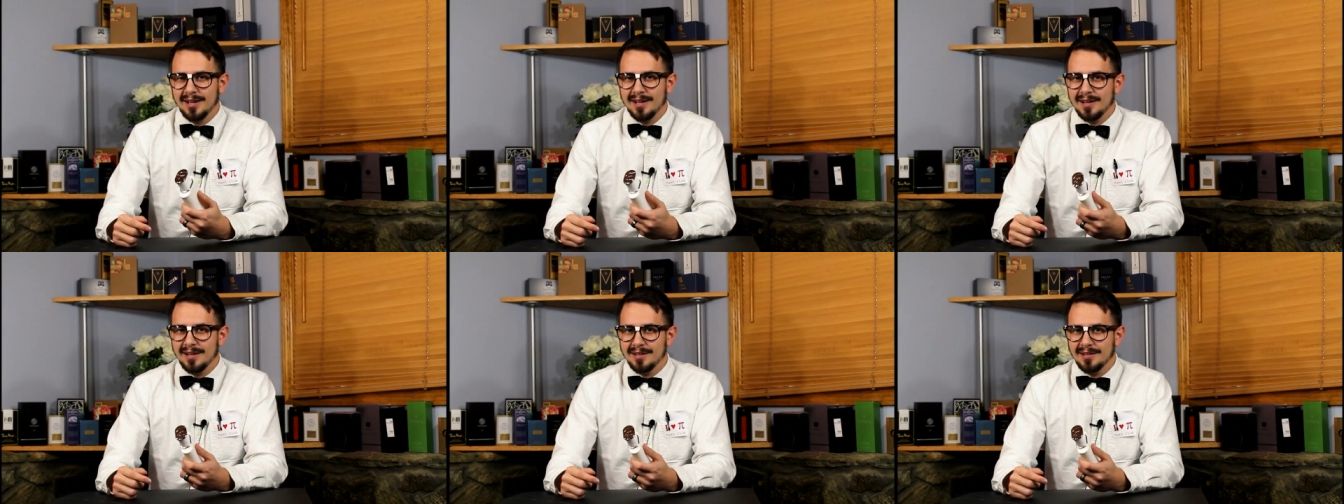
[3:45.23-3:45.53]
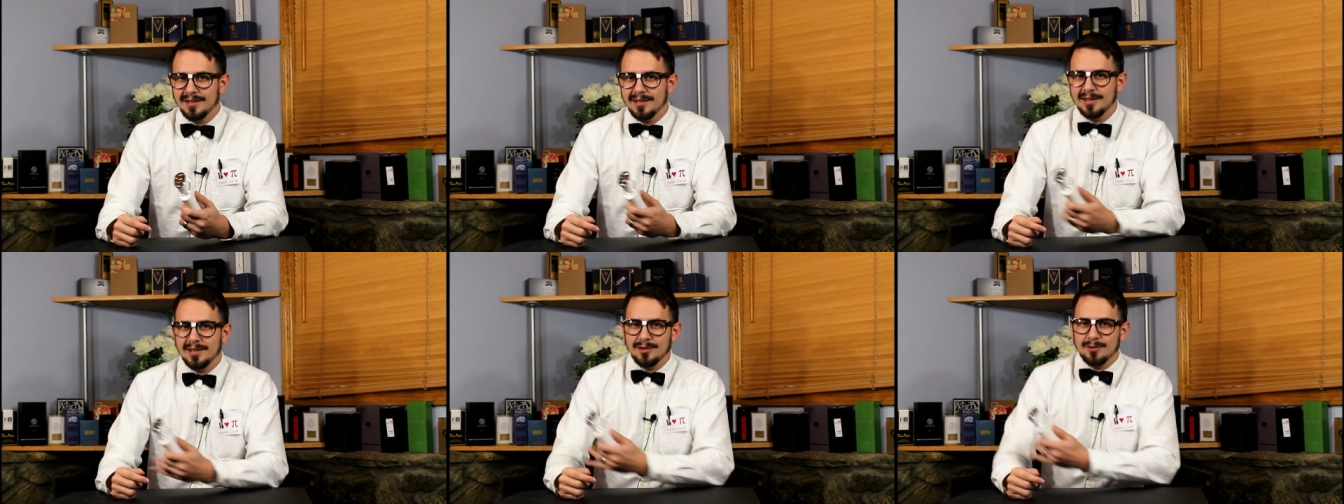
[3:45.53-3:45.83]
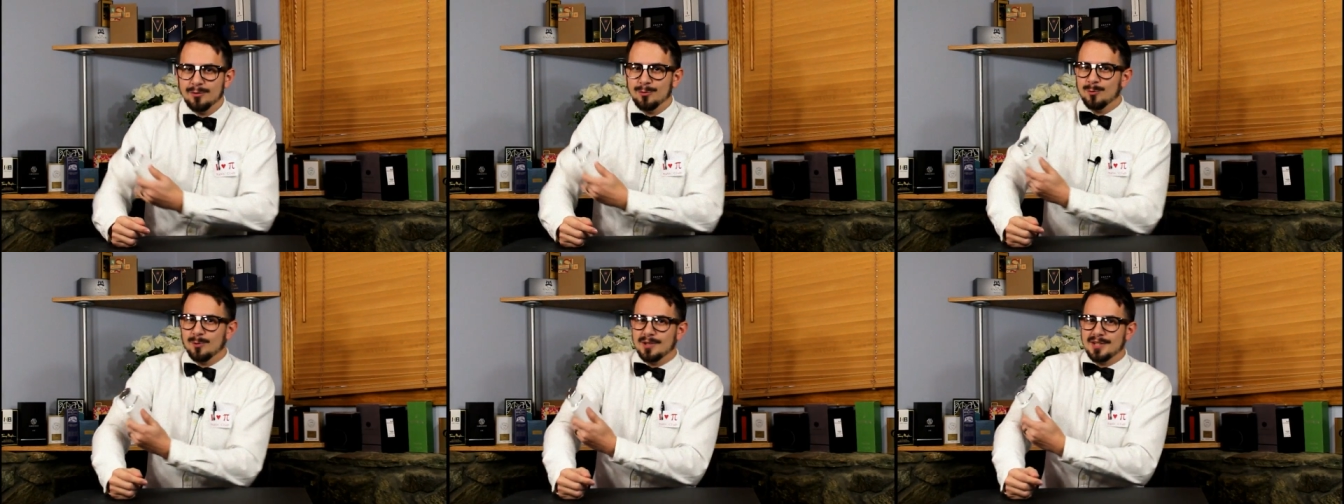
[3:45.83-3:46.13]
and
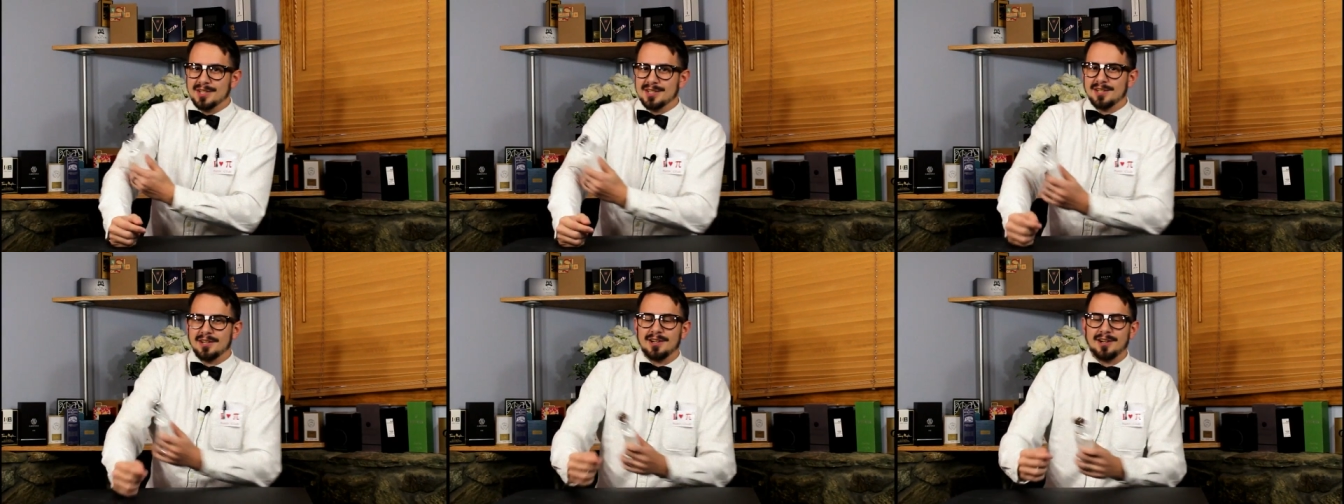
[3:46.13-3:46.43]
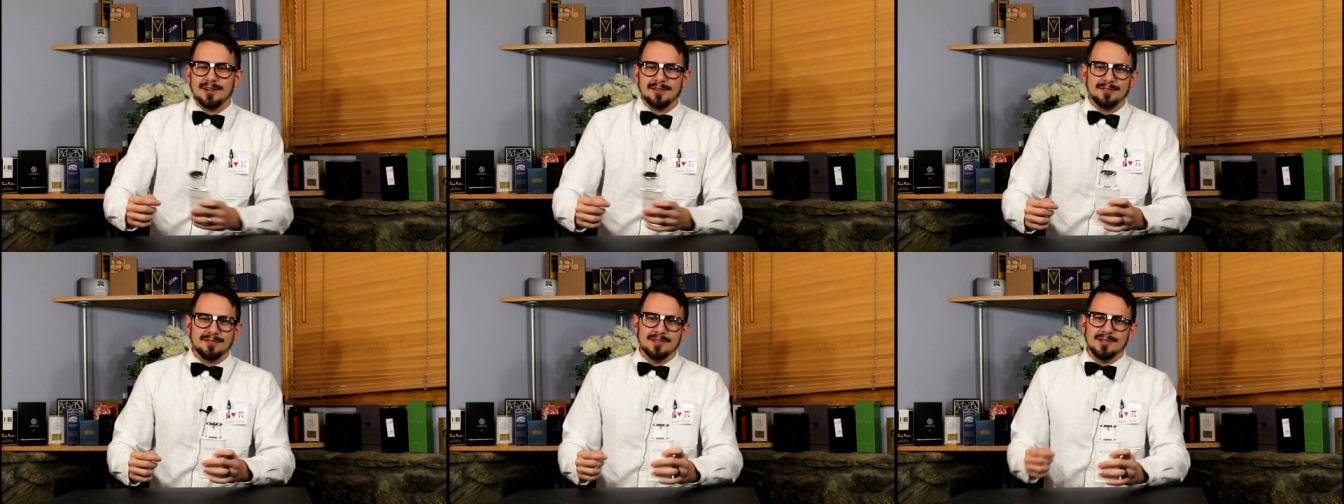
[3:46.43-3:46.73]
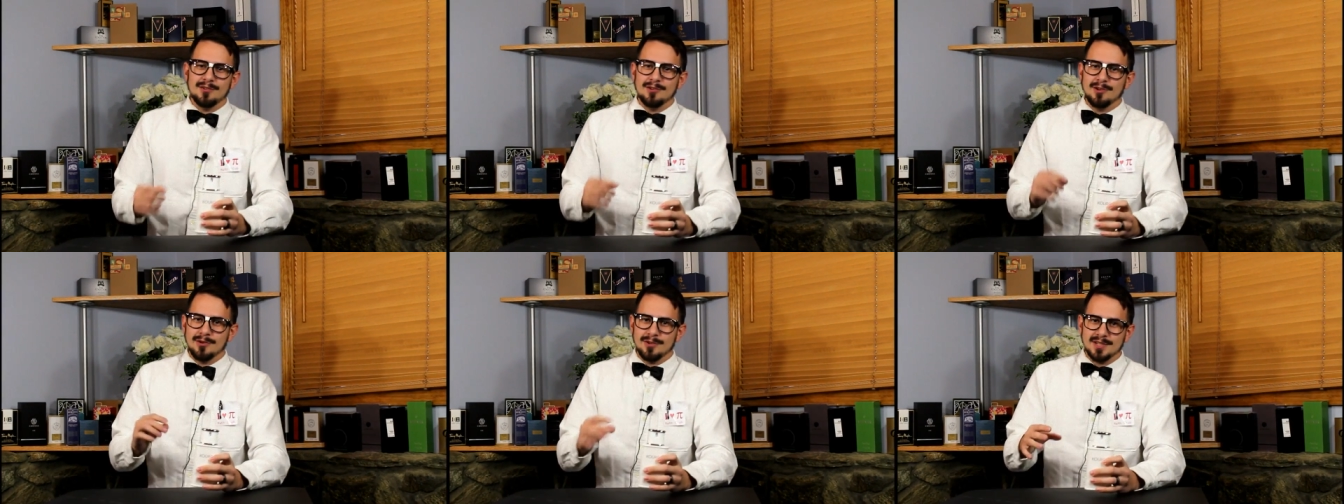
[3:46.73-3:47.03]
then rinse off and
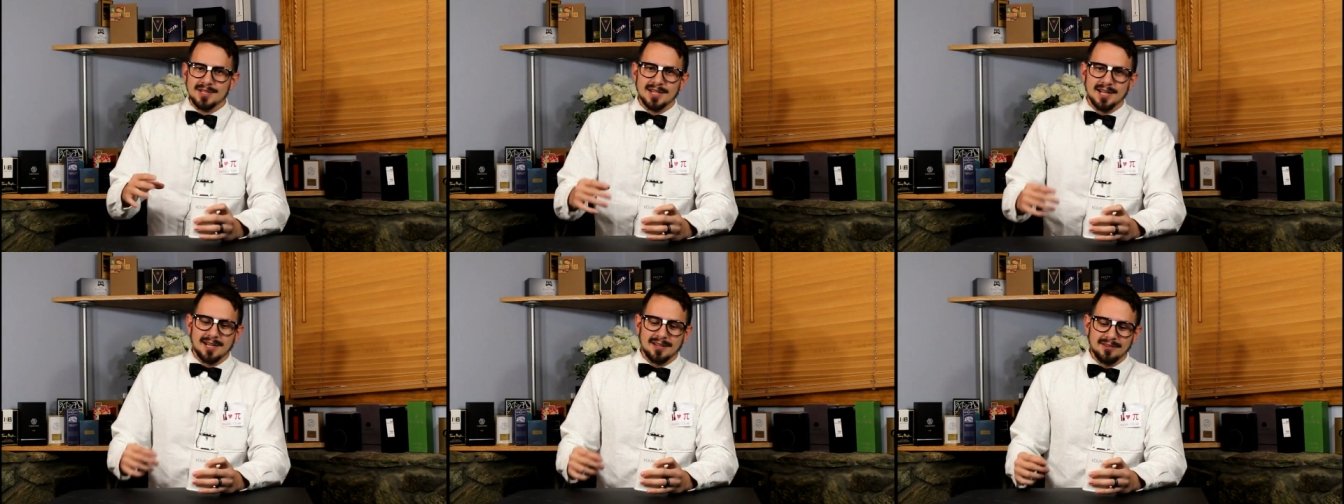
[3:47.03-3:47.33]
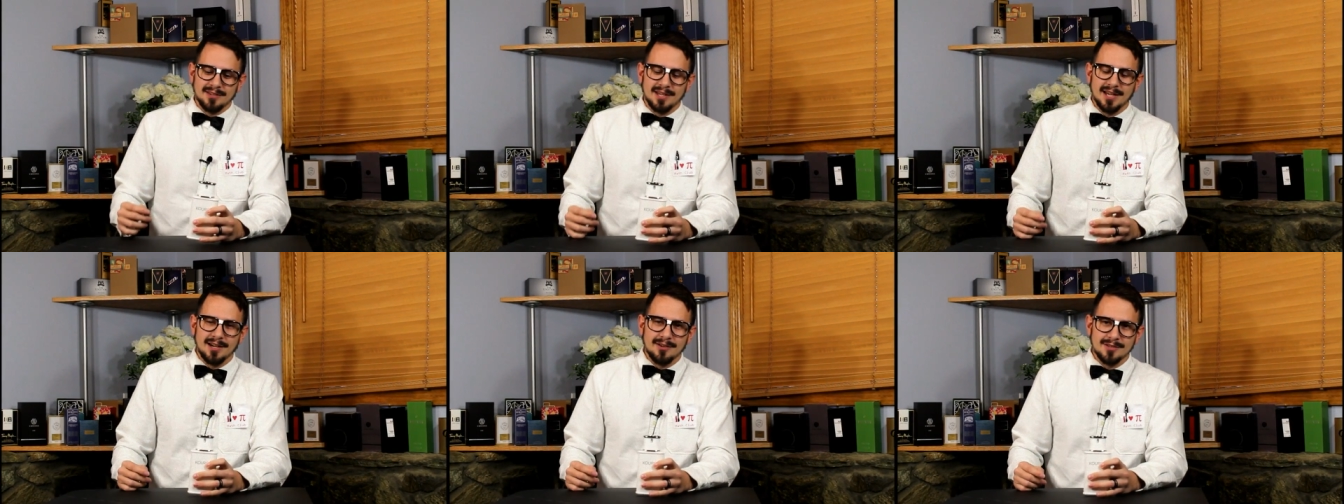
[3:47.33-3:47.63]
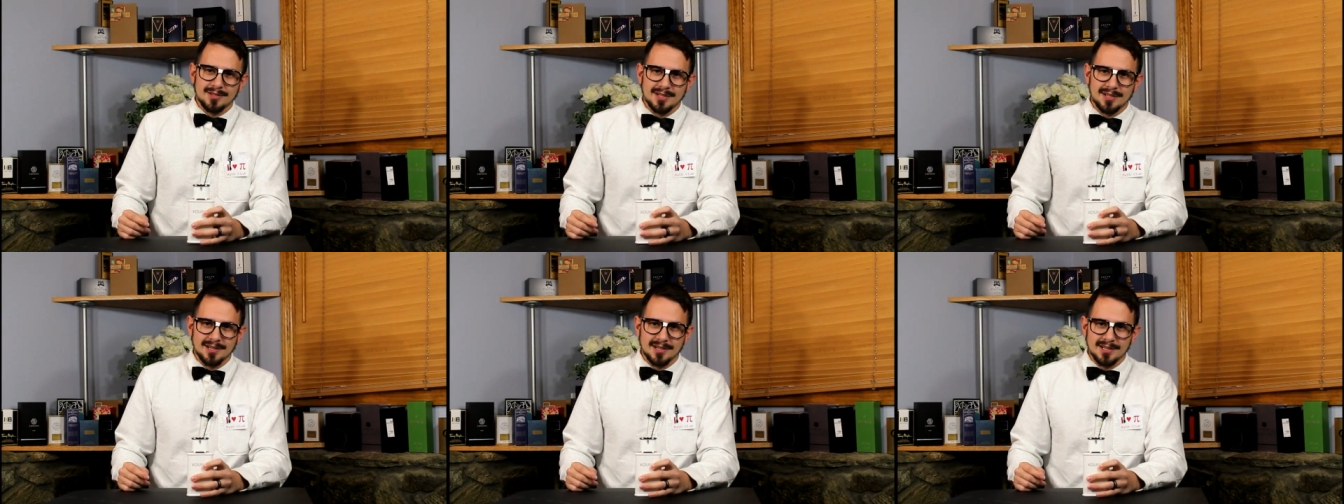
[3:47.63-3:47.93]
you know exactly how
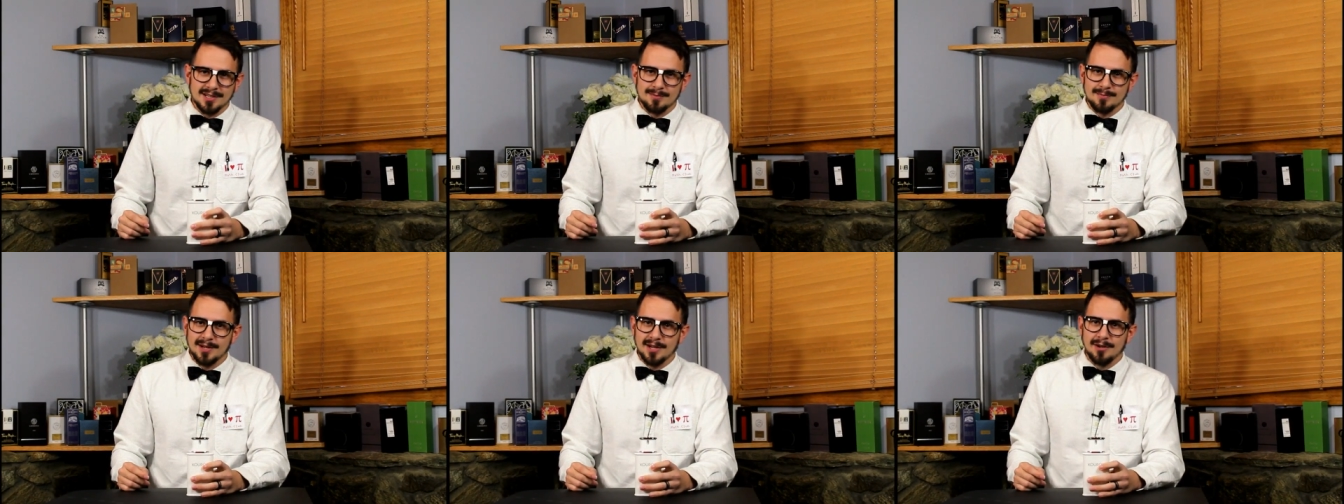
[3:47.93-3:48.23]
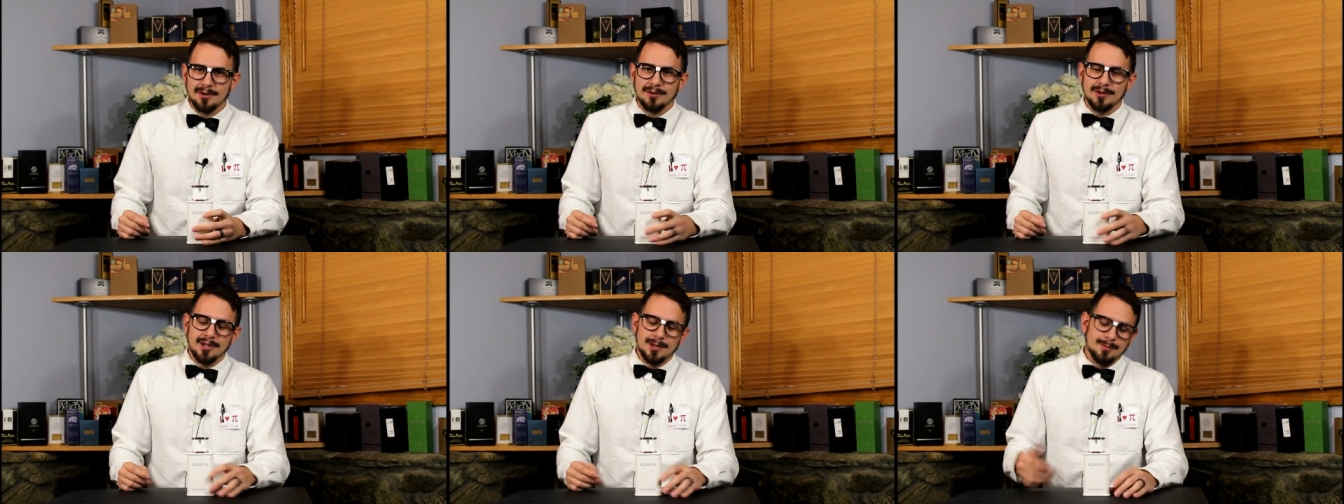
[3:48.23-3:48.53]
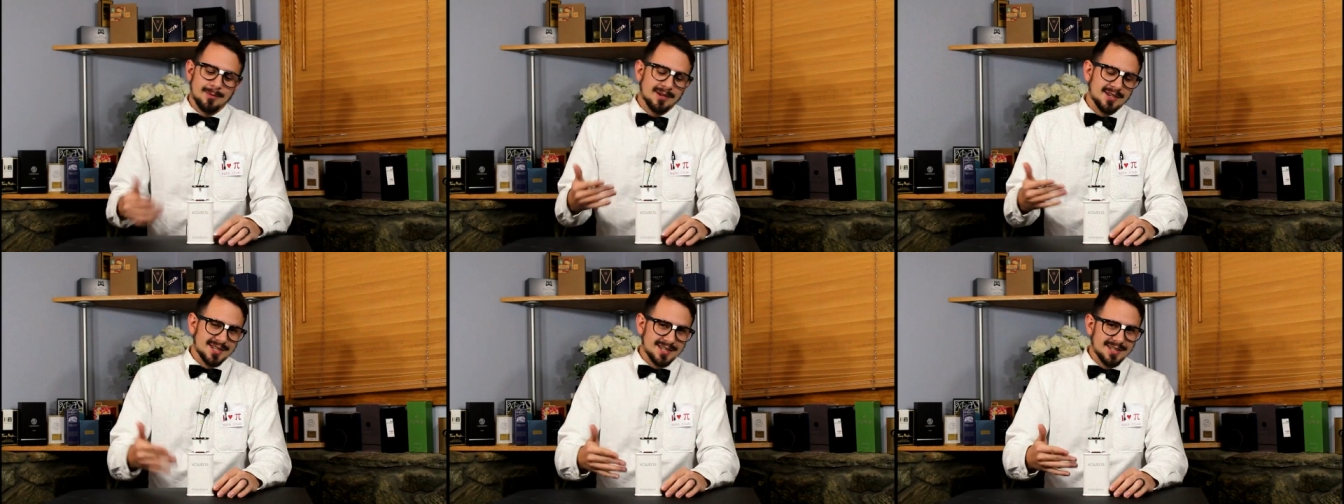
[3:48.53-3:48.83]
it's gonna smell
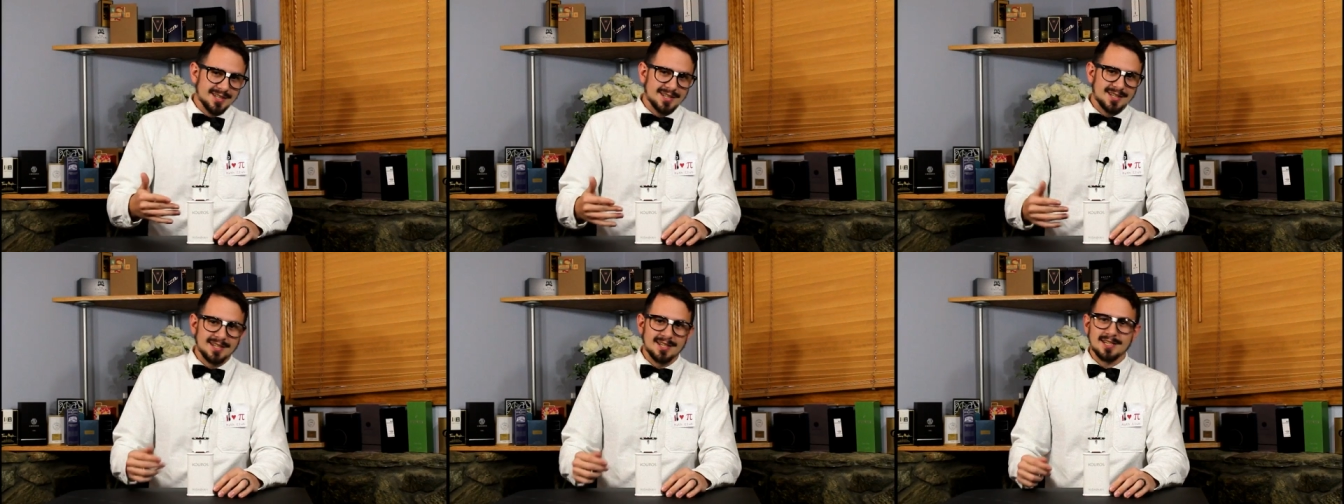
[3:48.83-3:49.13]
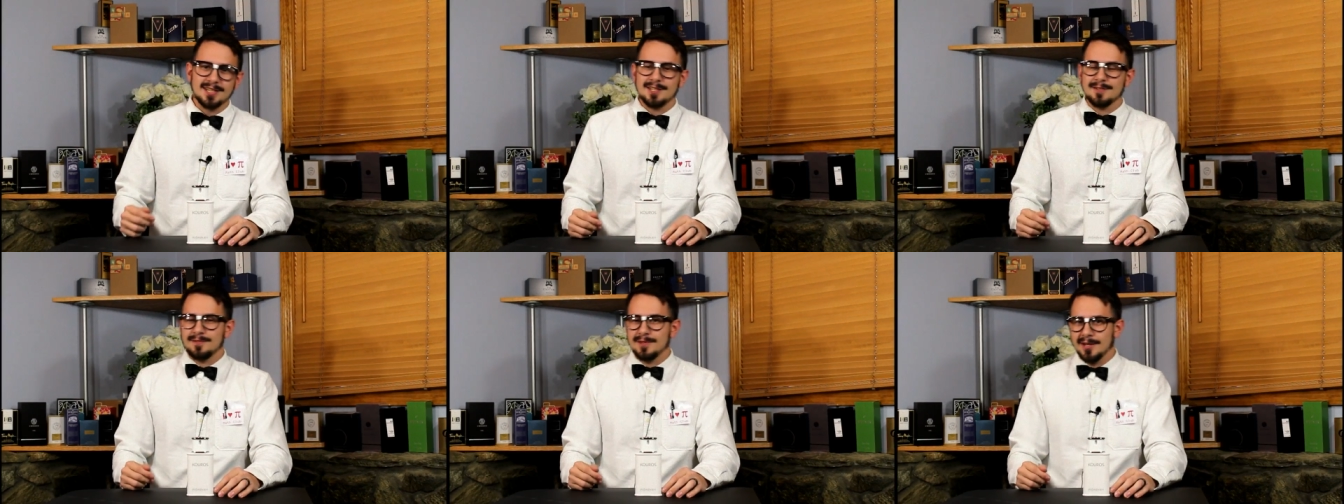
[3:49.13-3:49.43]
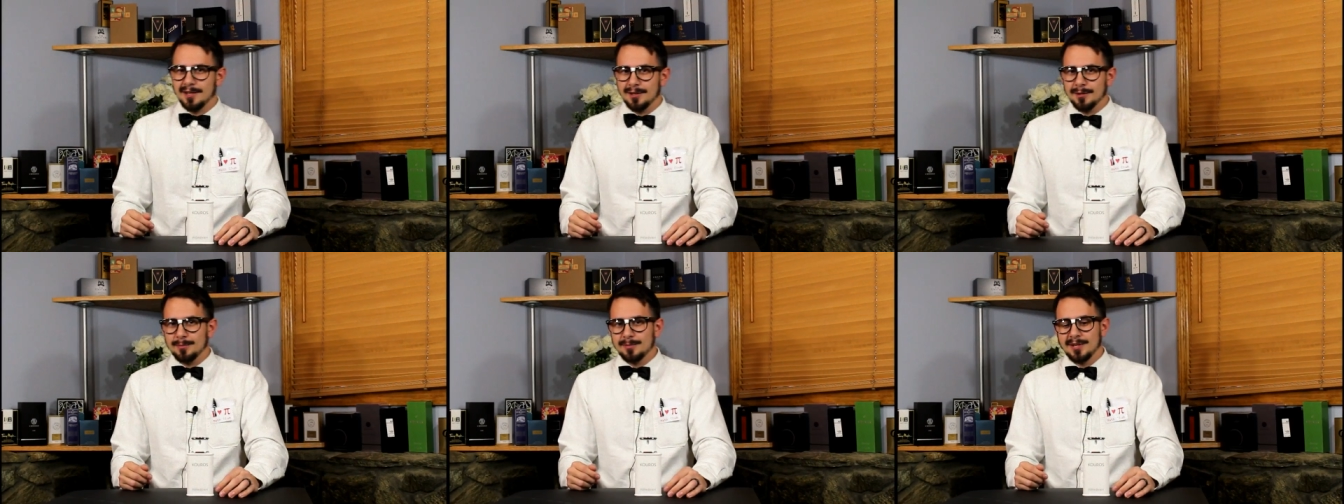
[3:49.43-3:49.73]
because this does
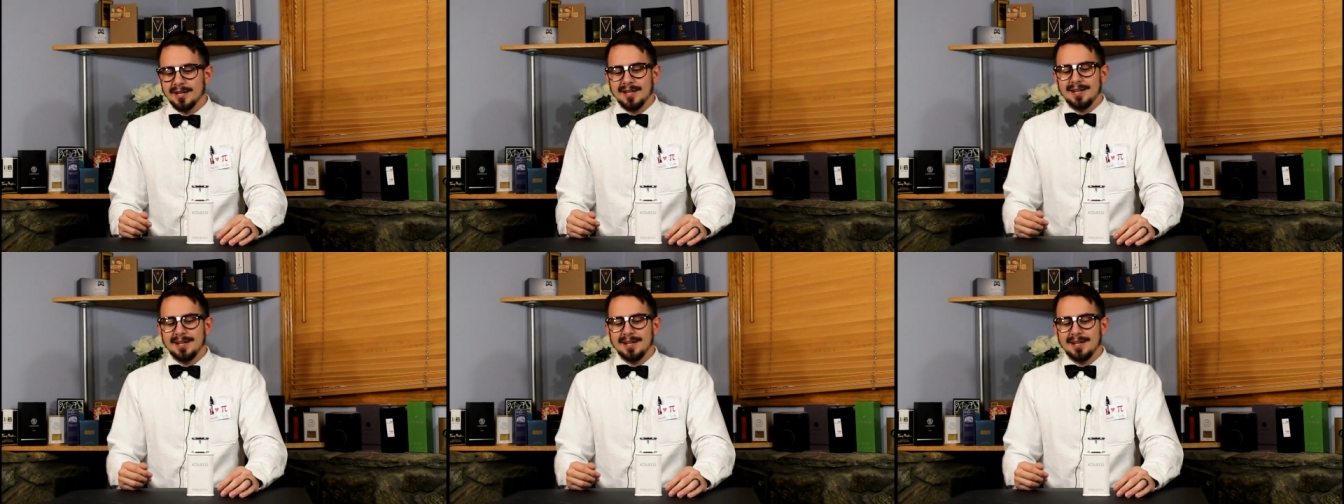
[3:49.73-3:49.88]
develop.